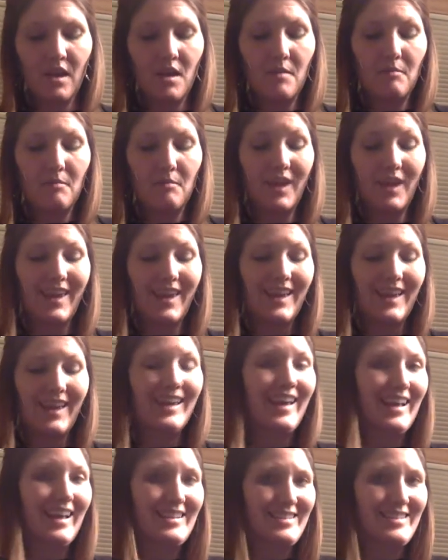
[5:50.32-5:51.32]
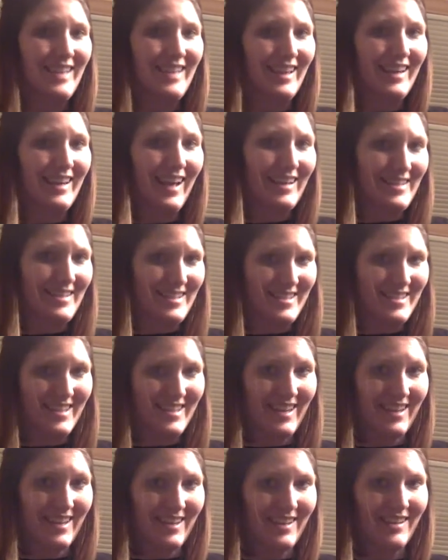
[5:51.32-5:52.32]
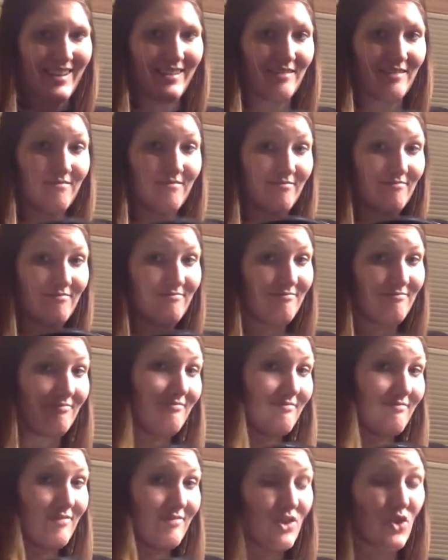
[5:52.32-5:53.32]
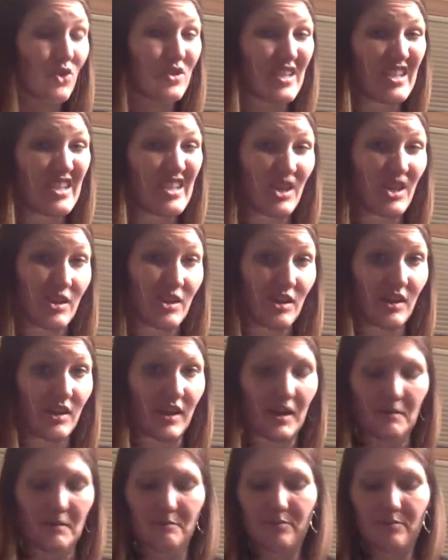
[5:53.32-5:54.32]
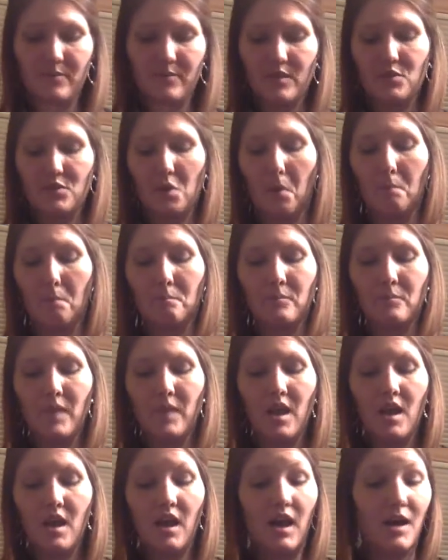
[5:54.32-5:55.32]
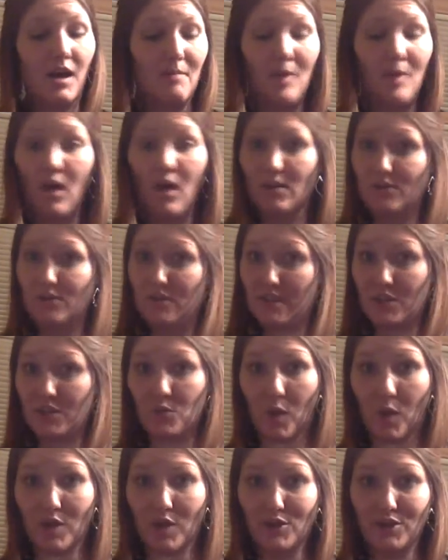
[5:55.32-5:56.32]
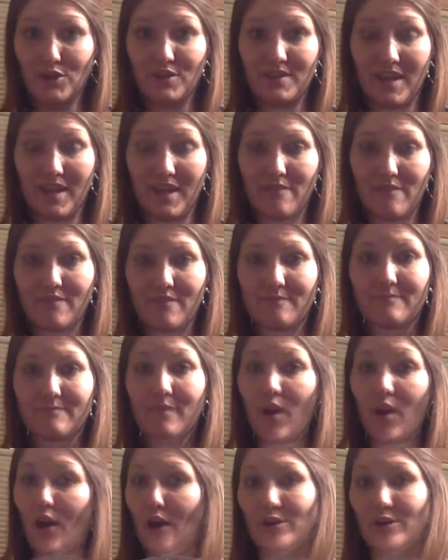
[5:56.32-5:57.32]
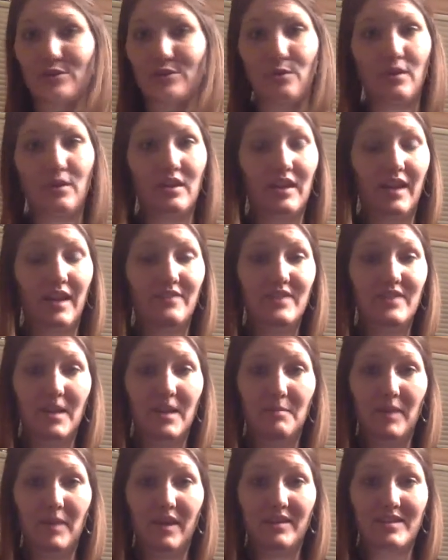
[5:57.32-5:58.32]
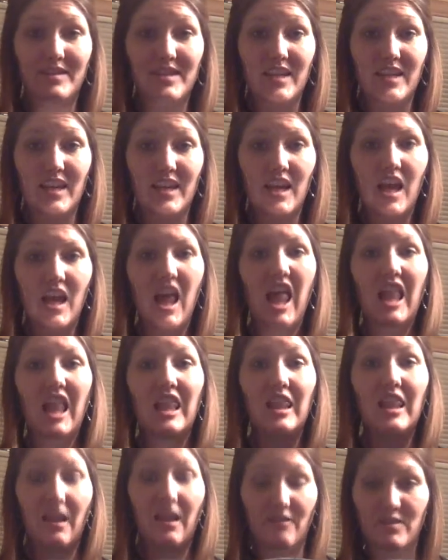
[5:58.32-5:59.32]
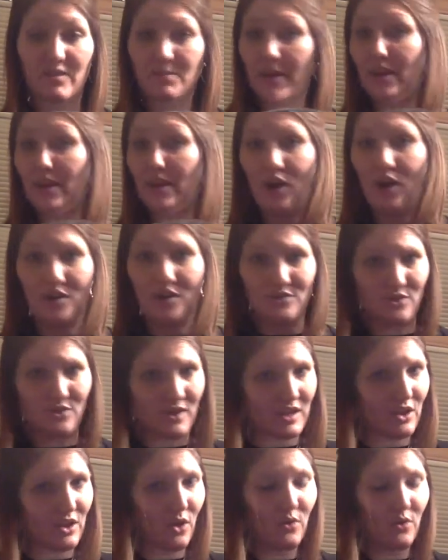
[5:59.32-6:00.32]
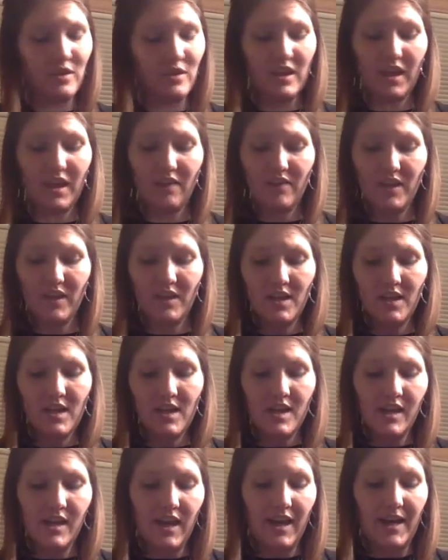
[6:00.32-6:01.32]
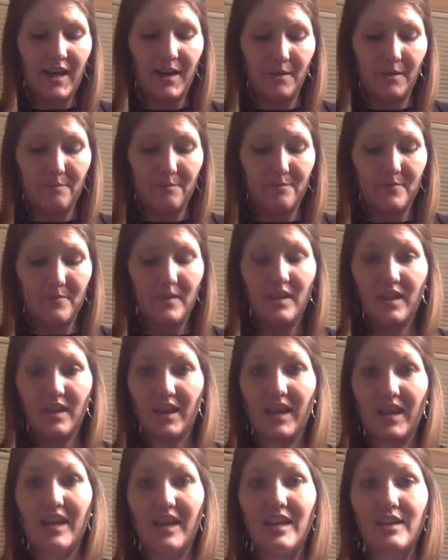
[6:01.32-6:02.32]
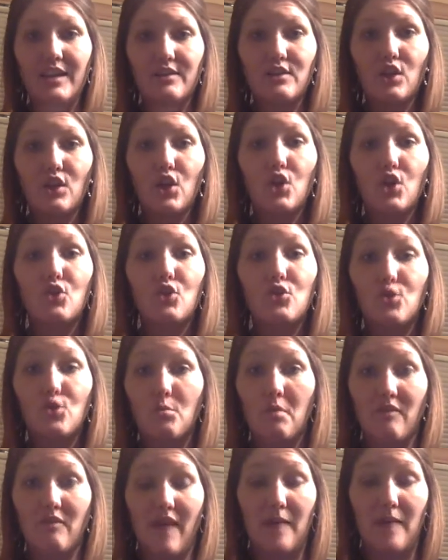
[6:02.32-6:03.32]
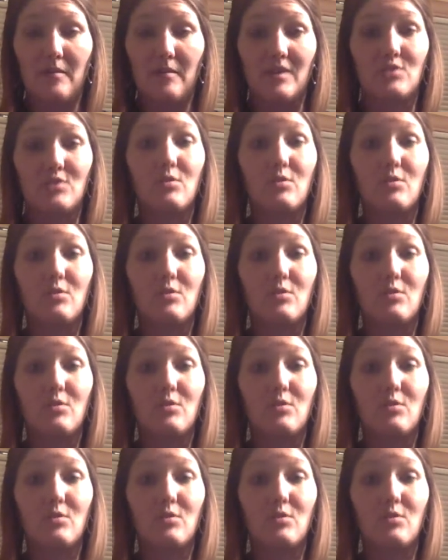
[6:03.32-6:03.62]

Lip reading: But yet it has that non-stick, so it's easier cooking. So also dishwasher safe, also with a lifetime guarantee. Love this pan, also can go in the oven. It is super fabulous.